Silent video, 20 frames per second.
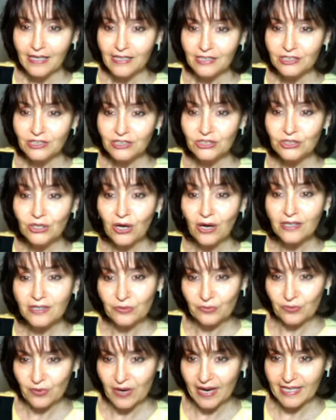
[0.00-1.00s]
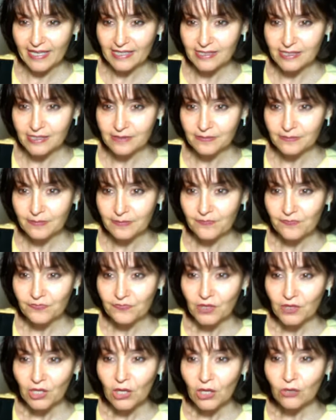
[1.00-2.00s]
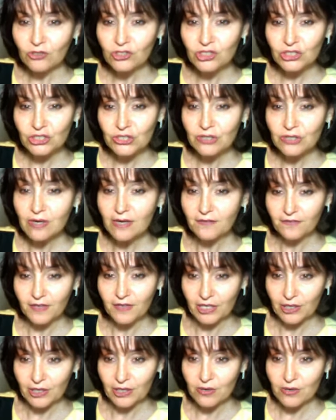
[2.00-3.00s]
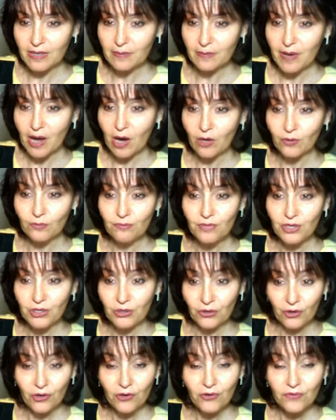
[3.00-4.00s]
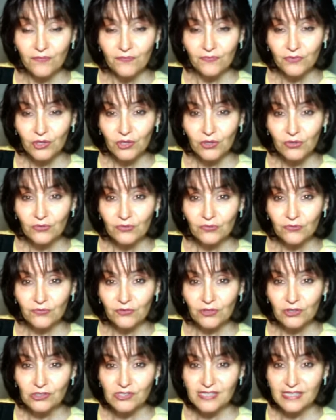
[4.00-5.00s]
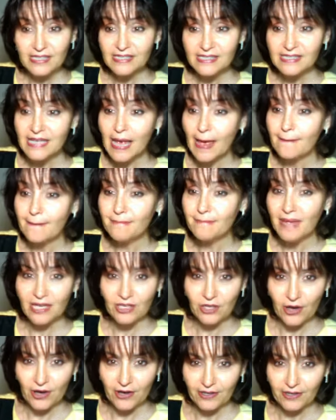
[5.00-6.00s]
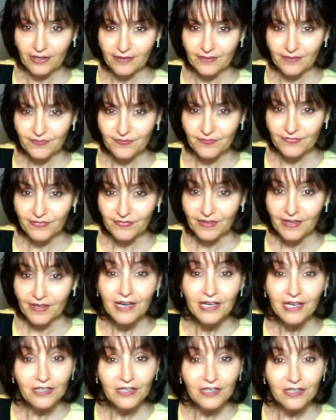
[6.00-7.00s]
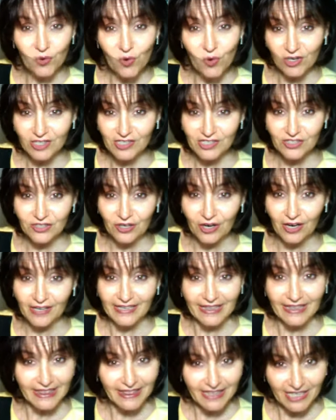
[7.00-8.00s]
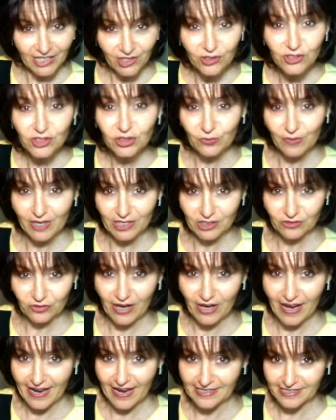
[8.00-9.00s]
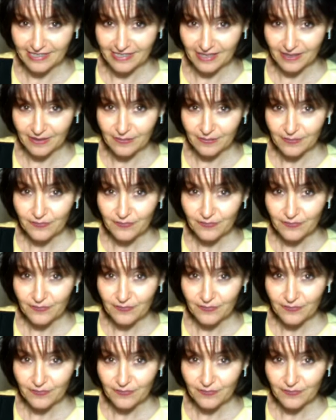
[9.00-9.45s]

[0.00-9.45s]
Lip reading: Don writes, could you do a video about mieux versus meilleur? Of course, Don, and thank you so much for asking.